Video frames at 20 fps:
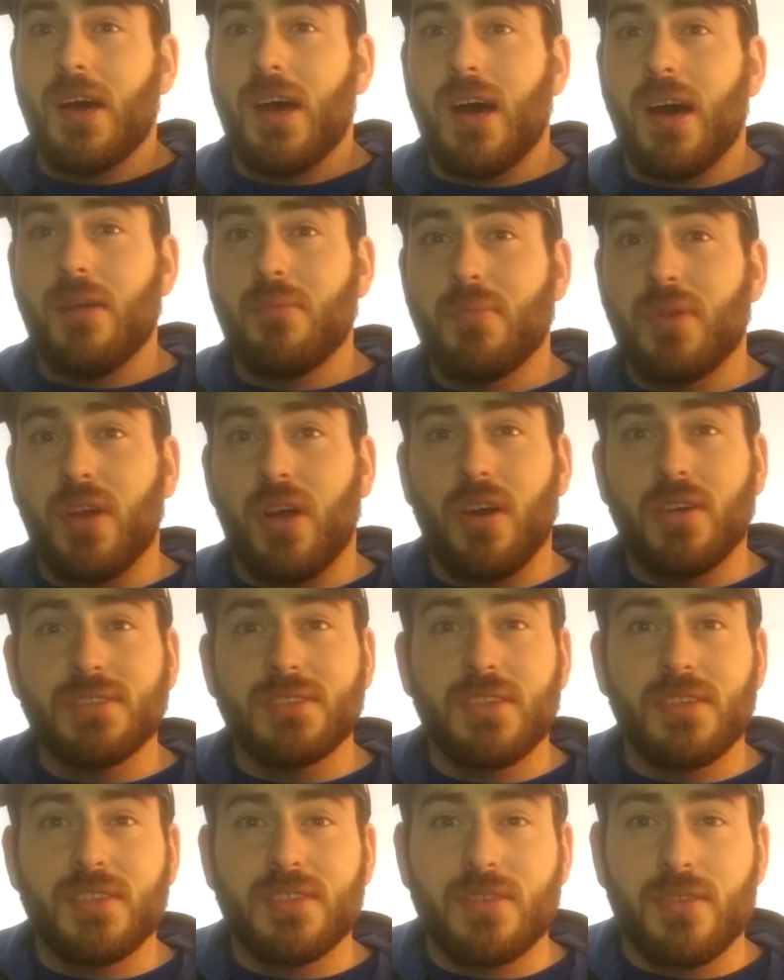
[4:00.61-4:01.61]
But
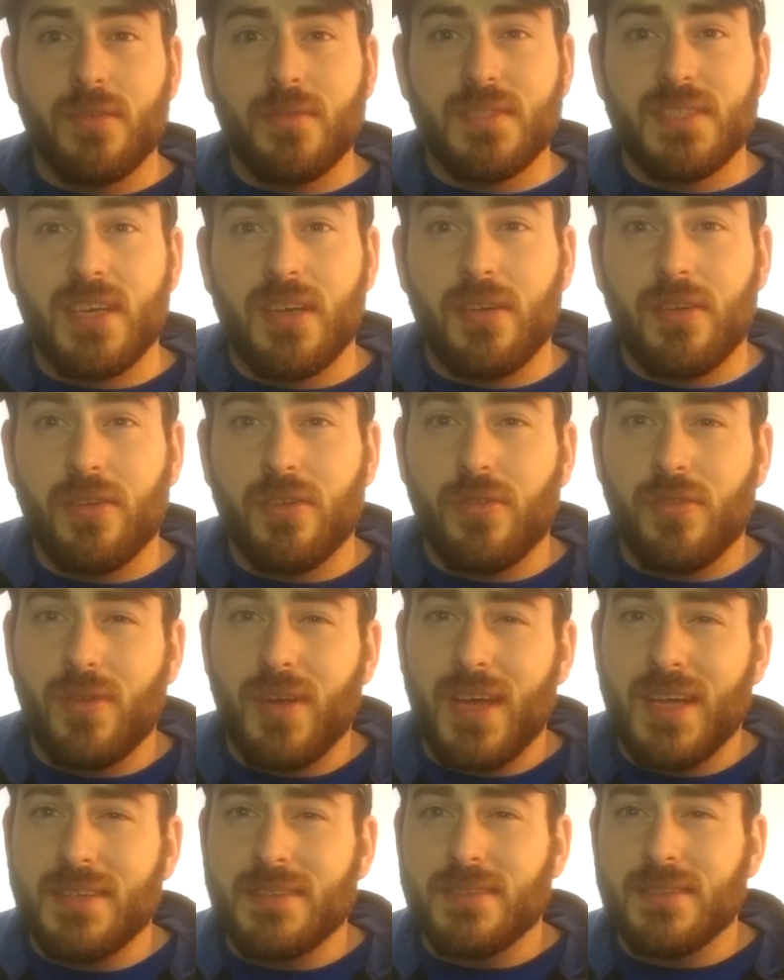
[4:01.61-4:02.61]
also the surface area
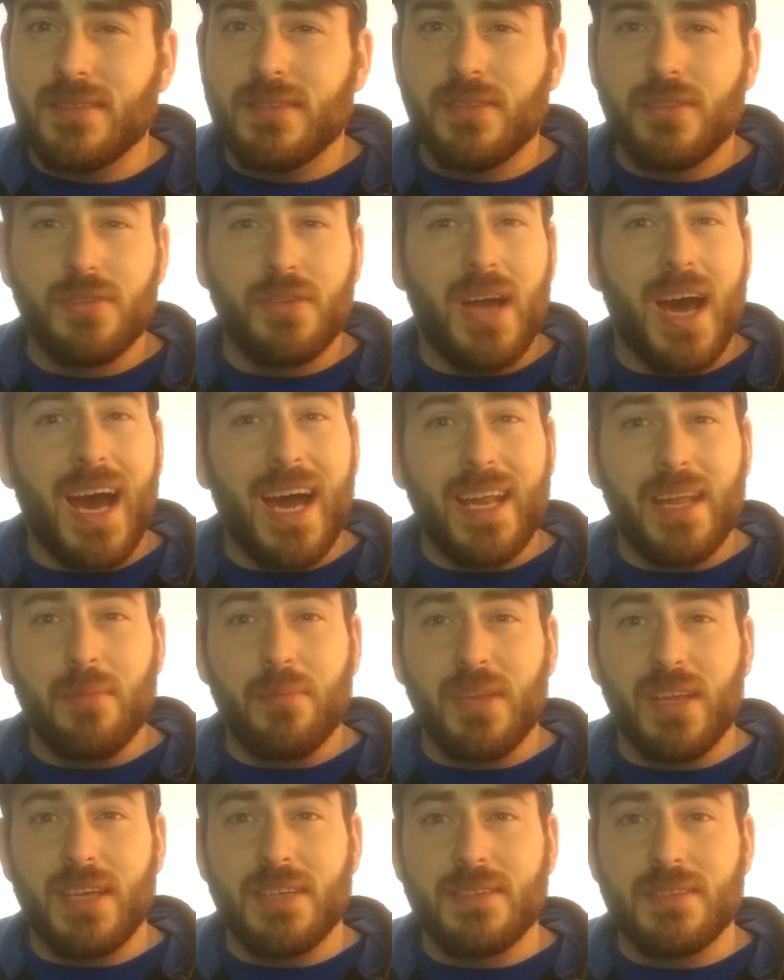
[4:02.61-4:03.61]
creates good
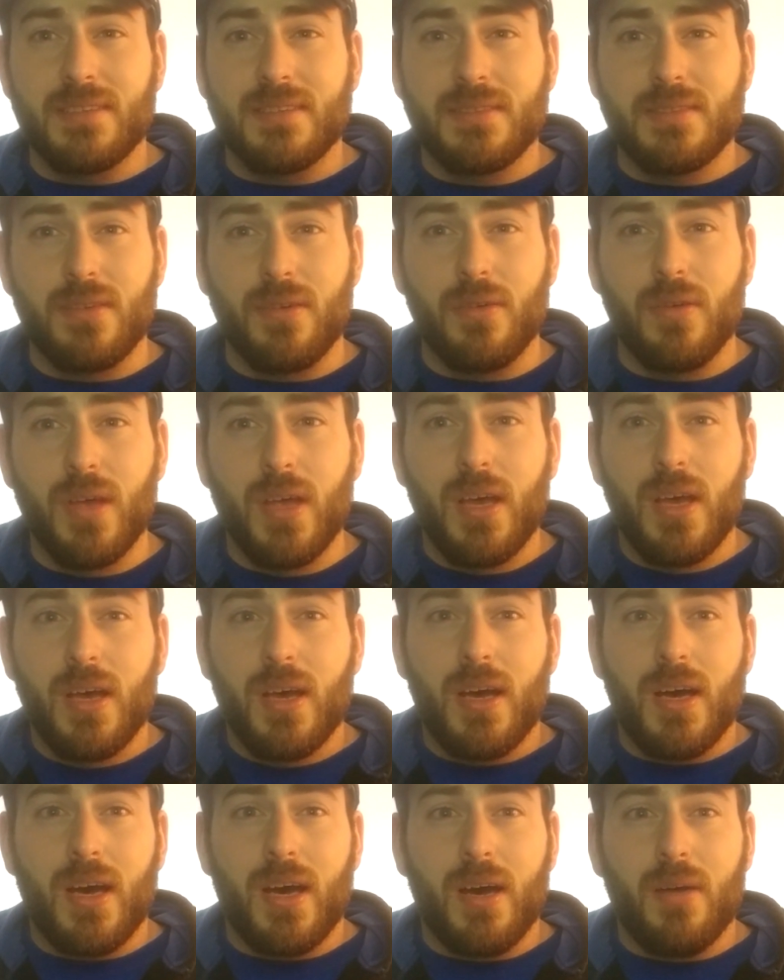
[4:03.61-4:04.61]
hiding places. So
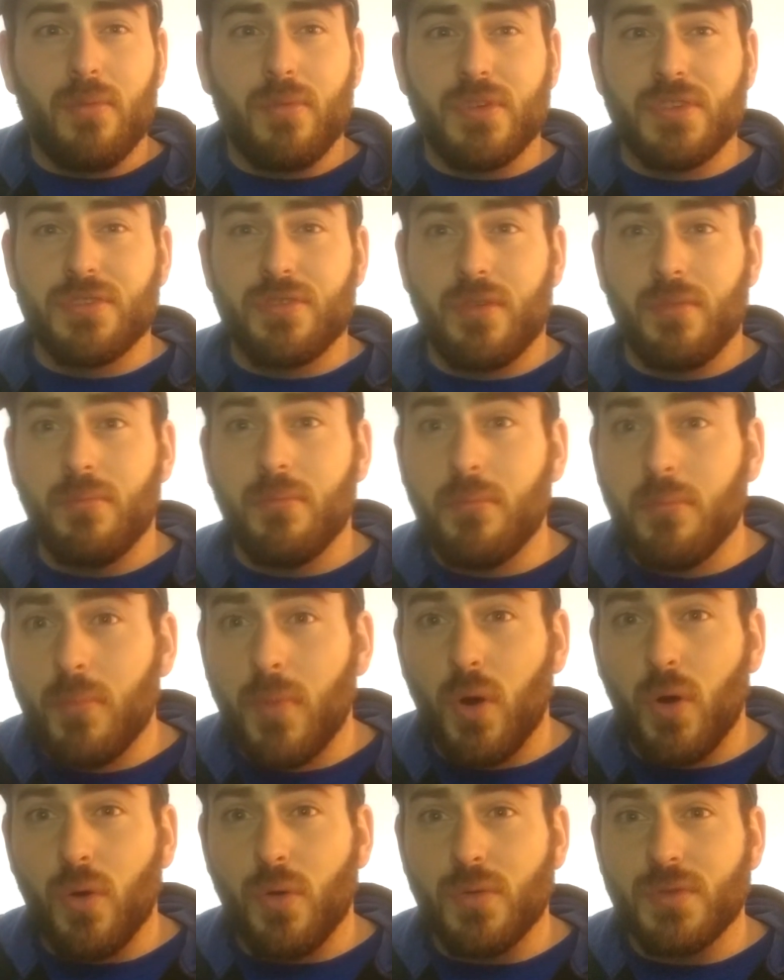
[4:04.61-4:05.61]
when shrimp
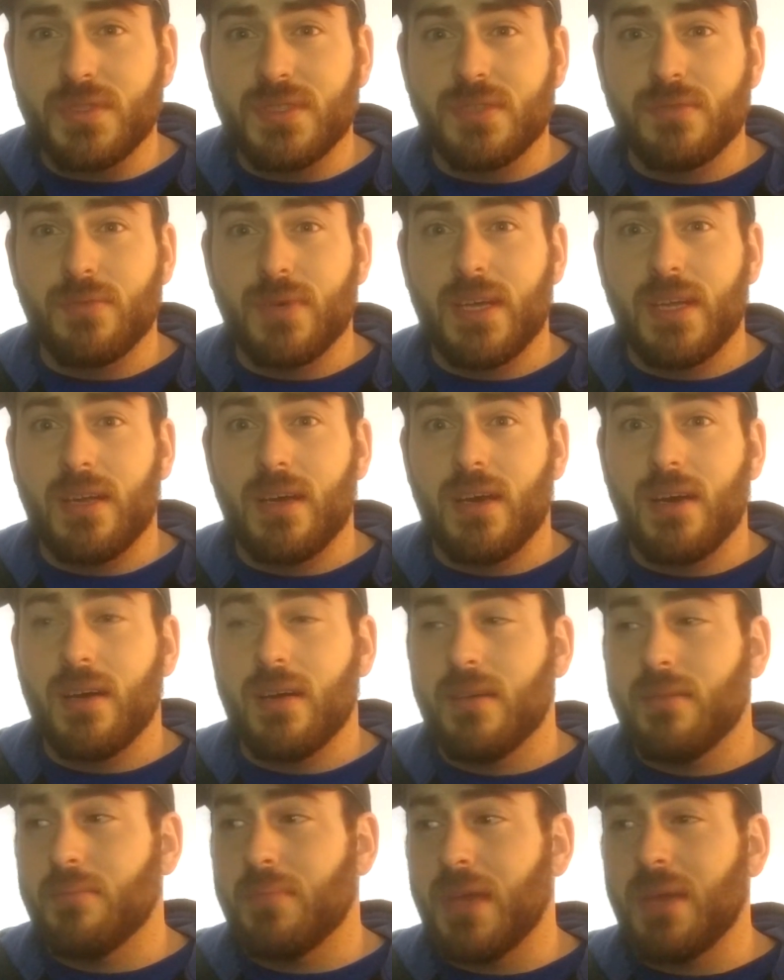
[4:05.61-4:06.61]
molt, when
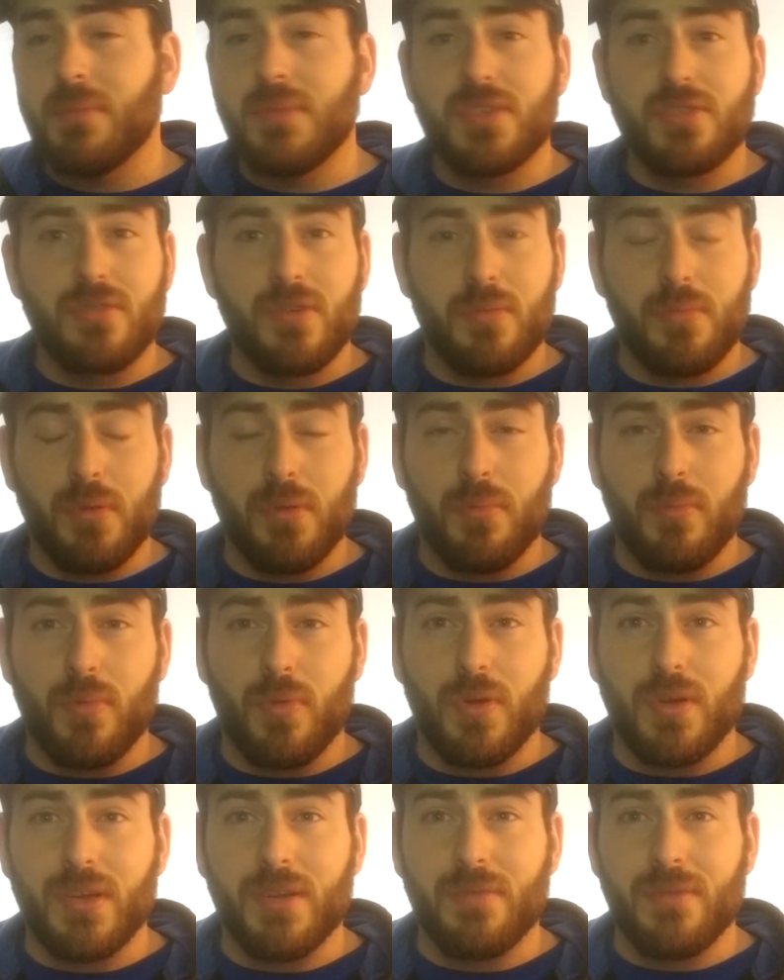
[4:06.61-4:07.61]
baby shrimp are
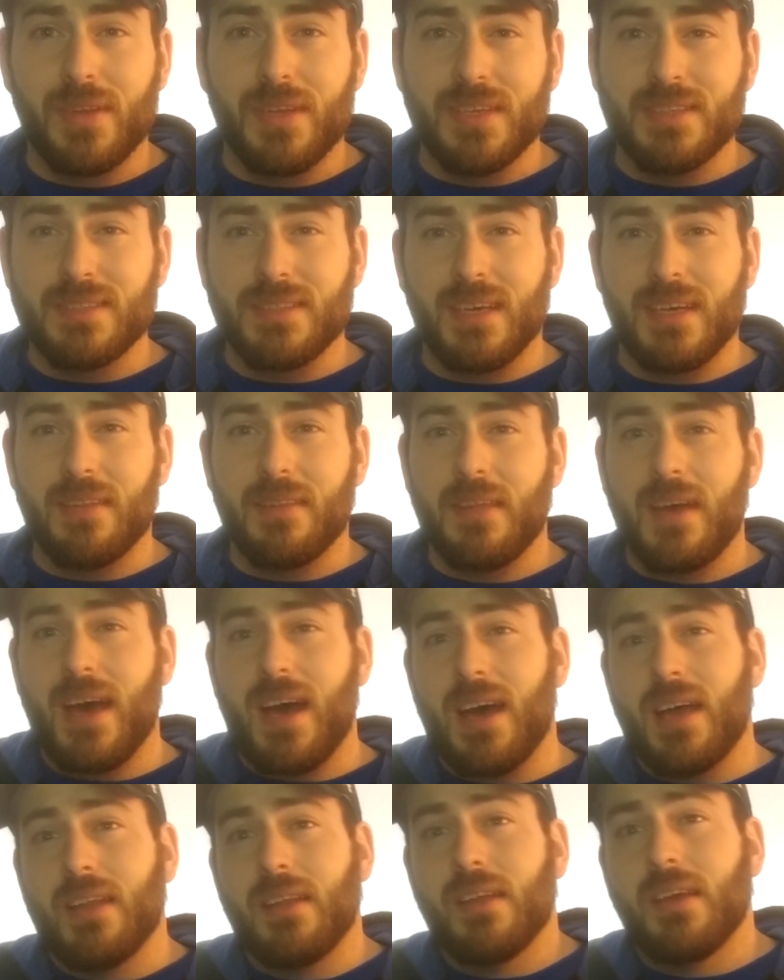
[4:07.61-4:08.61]
born, different things like
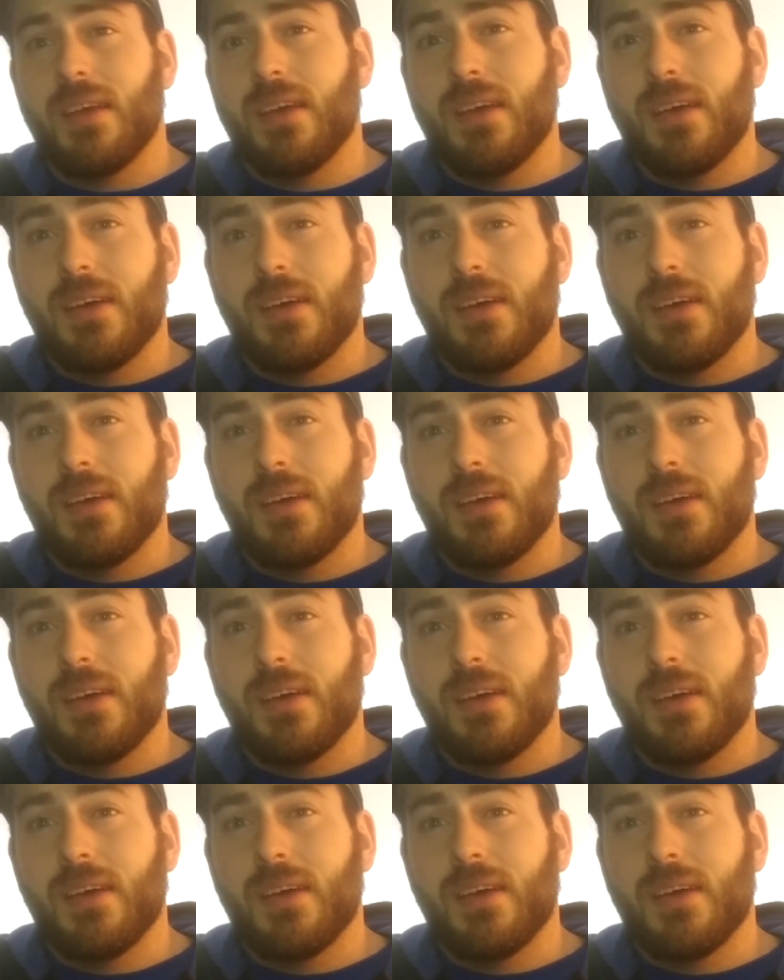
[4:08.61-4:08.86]
that,